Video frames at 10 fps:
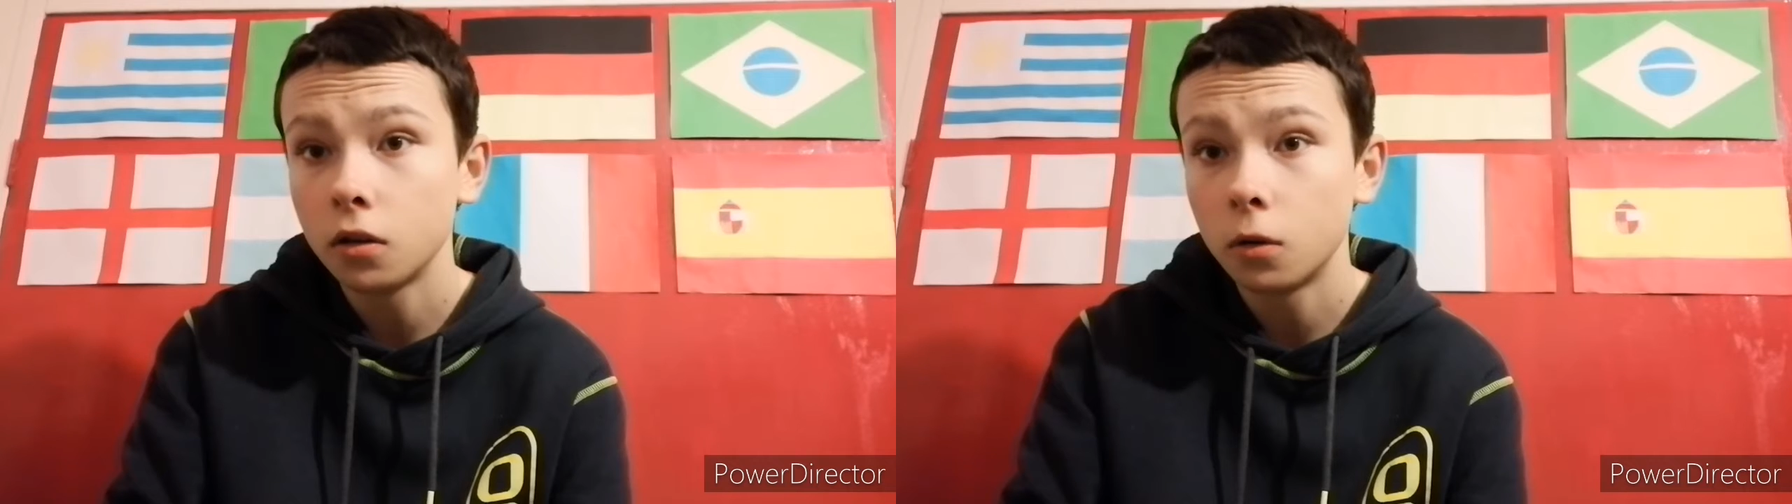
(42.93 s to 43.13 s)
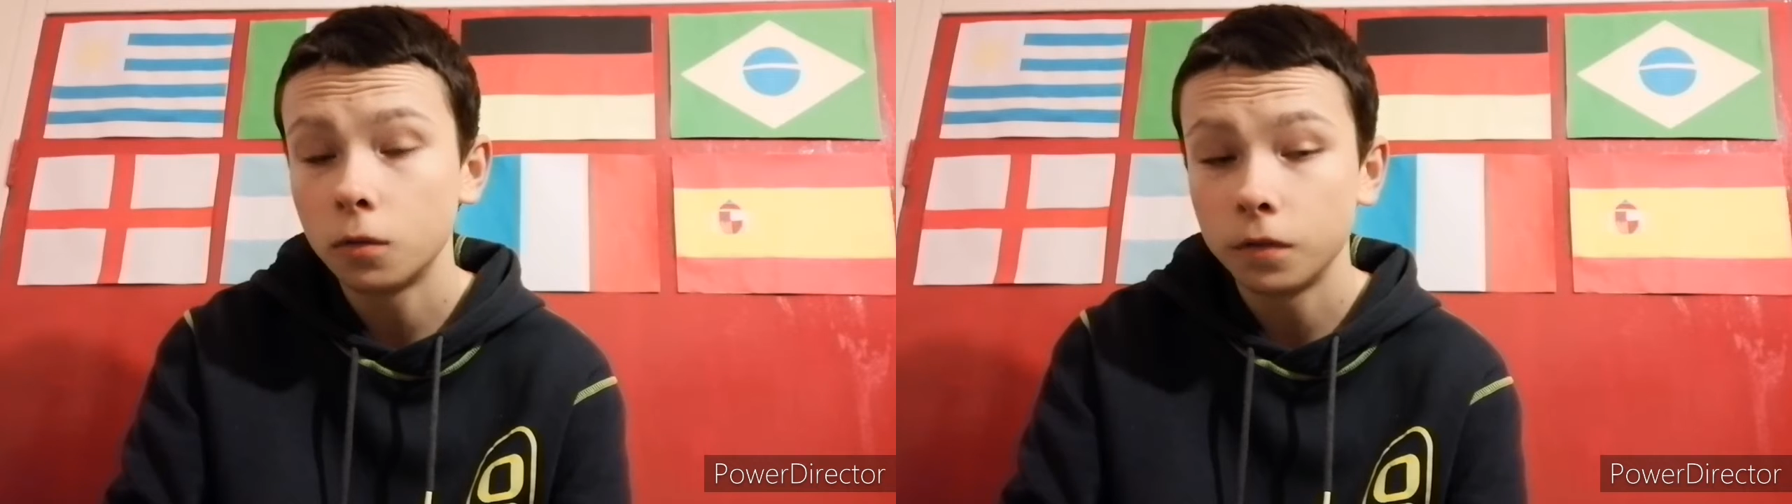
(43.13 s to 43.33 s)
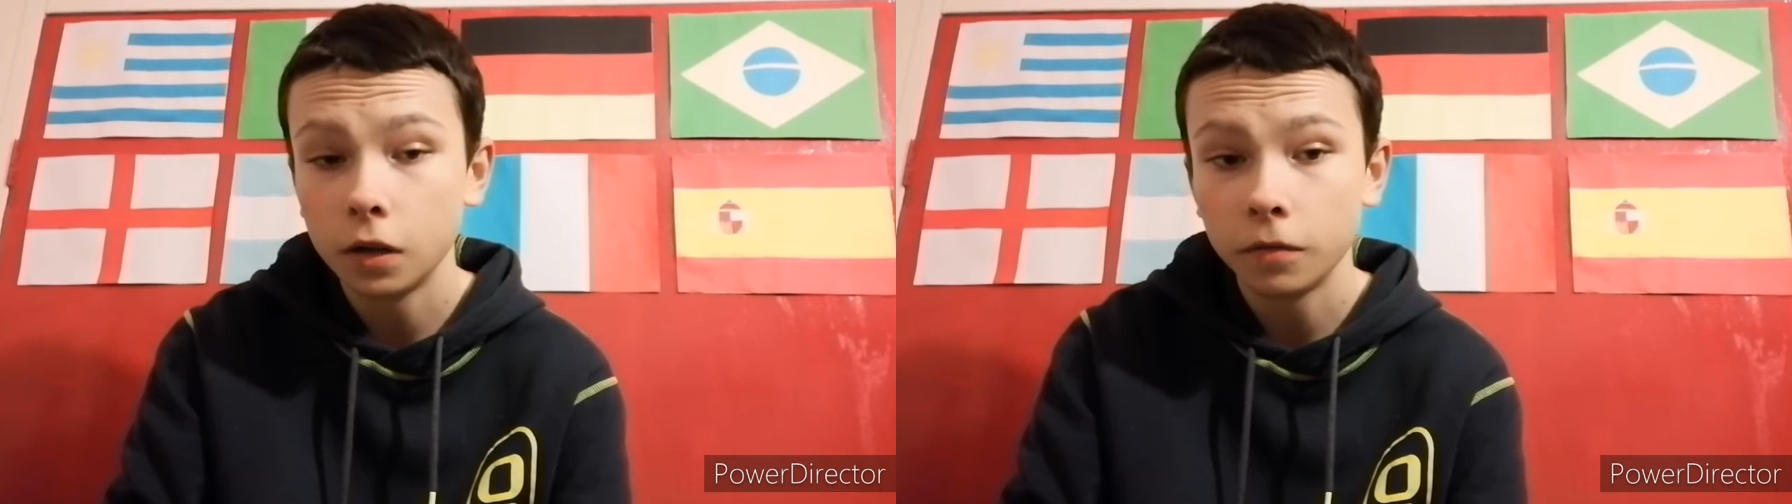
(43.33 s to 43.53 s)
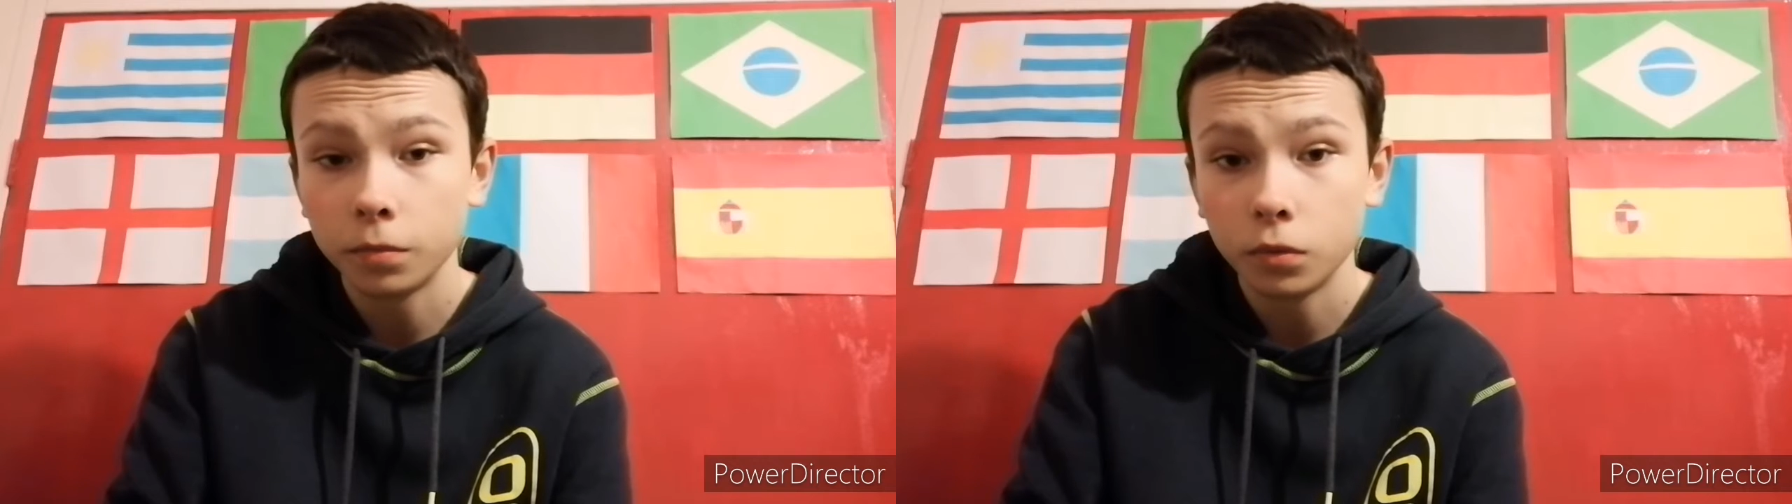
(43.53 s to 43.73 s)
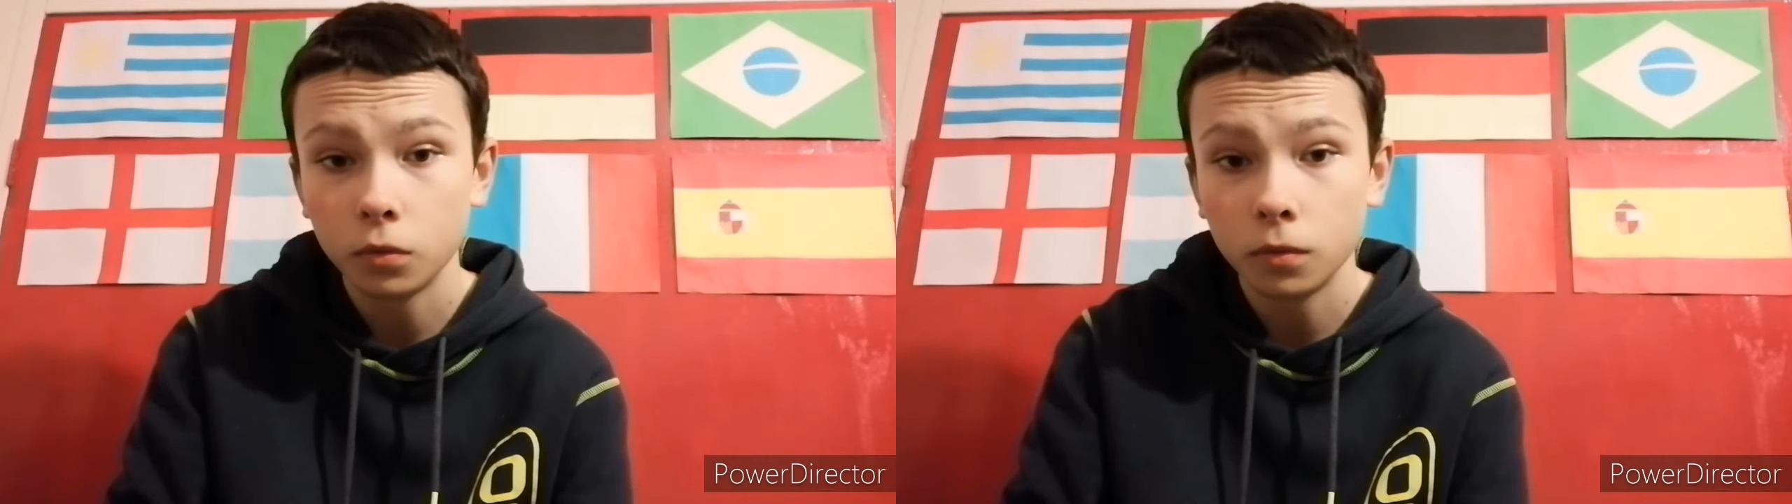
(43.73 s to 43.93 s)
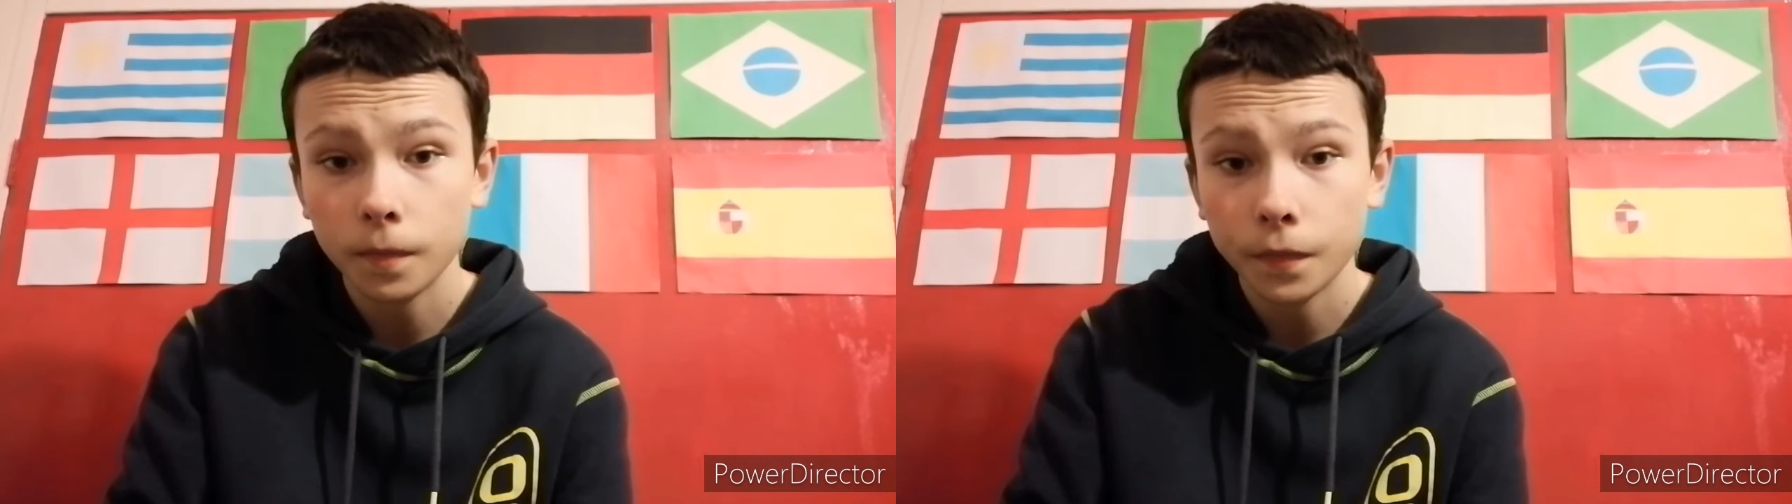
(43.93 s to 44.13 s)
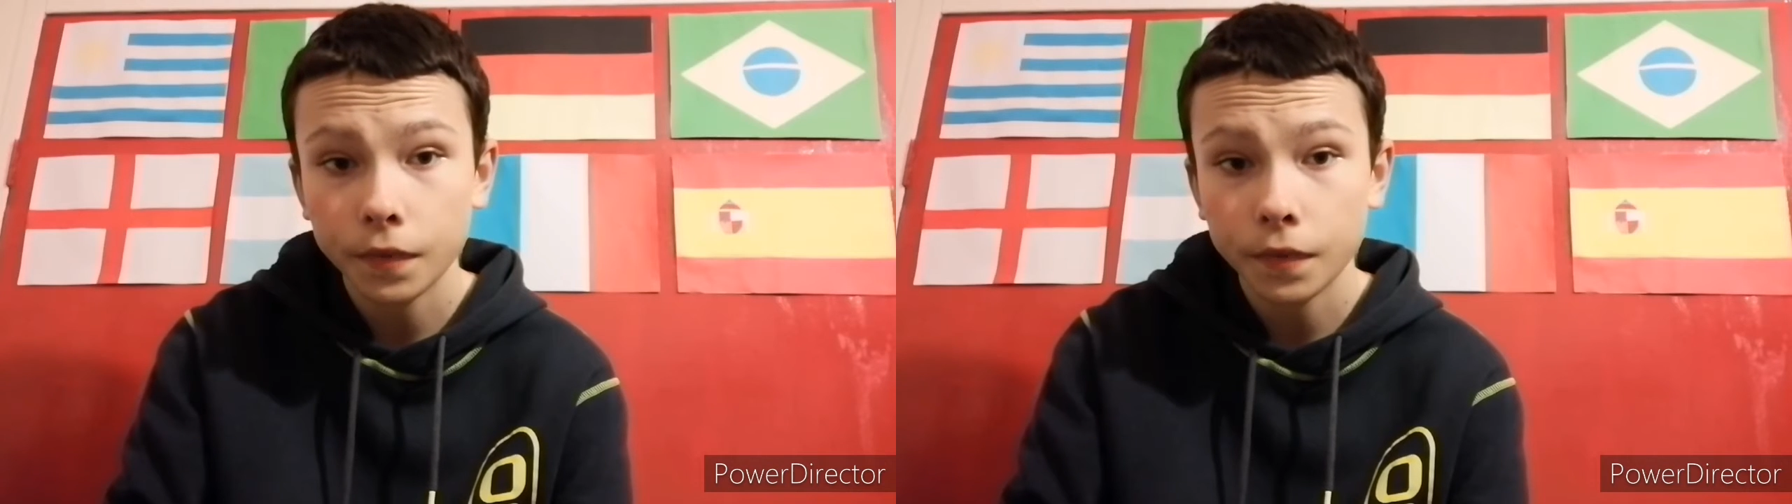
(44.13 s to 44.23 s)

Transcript: goal for Liverpool